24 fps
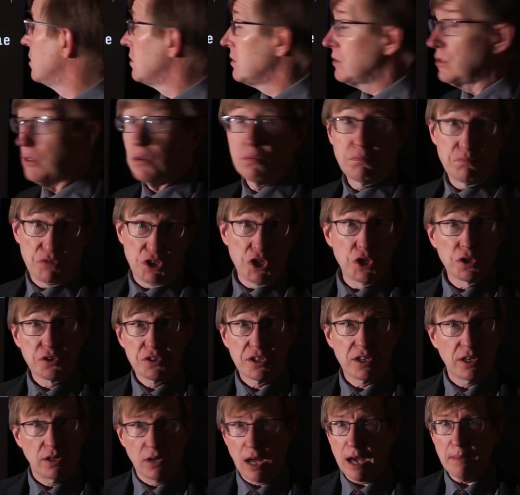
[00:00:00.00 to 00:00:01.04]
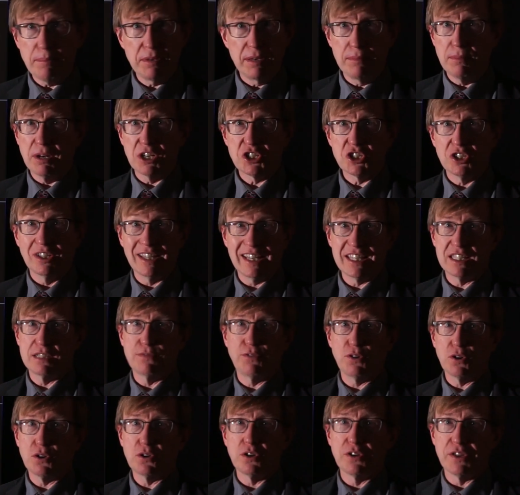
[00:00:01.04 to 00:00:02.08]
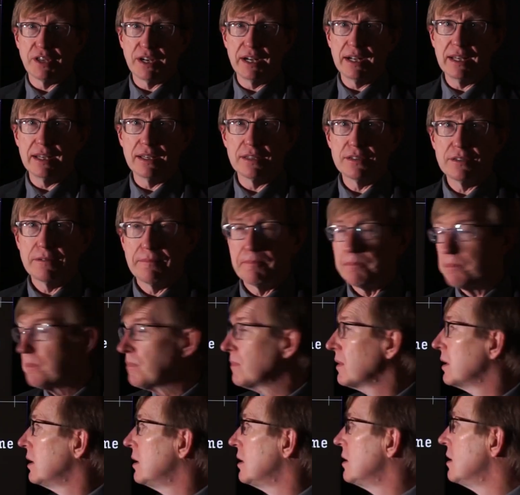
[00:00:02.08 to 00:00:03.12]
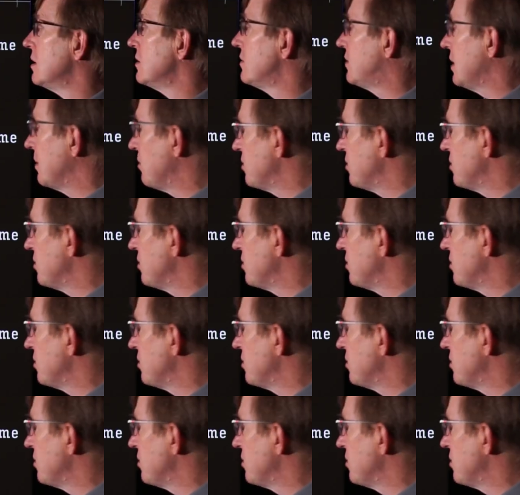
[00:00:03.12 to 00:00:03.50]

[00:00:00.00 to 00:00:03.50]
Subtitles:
So the Earth cannot be much less spherical than it is. Same